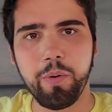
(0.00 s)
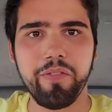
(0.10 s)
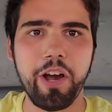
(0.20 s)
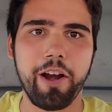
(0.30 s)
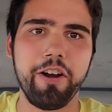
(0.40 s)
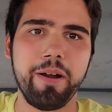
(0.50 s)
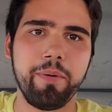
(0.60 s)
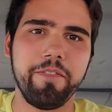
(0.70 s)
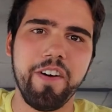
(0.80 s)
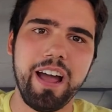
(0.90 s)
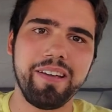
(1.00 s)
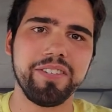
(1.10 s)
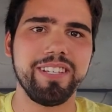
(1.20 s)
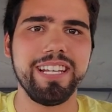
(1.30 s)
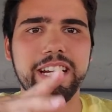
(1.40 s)
We've got our #5
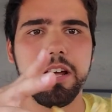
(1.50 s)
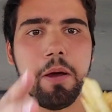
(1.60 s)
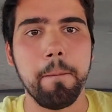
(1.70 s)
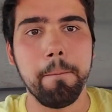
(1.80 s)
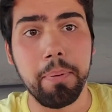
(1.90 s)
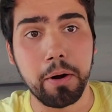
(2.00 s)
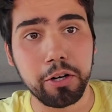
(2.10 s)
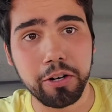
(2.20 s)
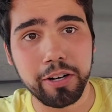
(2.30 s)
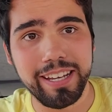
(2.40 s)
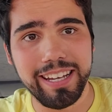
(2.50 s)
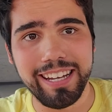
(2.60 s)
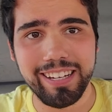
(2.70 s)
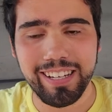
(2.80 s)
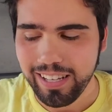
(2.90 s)
seed Burger
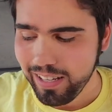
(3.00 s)
King